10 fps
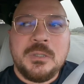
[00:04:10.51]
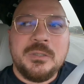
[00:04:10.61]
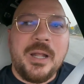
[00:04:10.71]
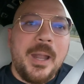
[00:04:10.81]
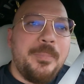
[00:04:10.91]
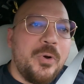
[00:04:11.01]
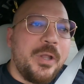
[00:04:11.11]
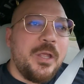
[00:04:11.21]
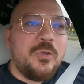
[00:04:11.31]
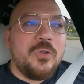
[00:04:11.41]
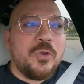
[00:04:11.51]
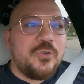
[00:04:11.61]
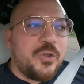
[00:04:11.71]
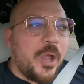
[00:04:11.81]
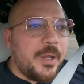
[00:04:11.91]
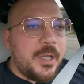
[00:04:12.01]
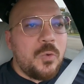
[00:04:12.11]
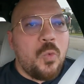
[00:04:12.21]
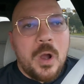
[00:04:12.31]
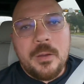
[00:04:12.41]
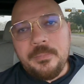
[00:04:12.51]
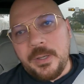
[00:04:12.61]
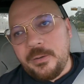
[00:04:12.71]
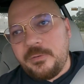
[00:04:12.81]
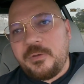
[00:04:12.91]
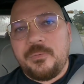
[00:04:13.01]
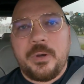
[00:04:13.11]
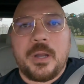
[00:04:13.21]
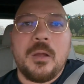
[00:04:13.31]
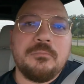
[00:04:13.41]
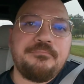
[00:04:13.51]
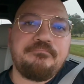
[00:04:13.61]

that I put into those 31 minutes of workout.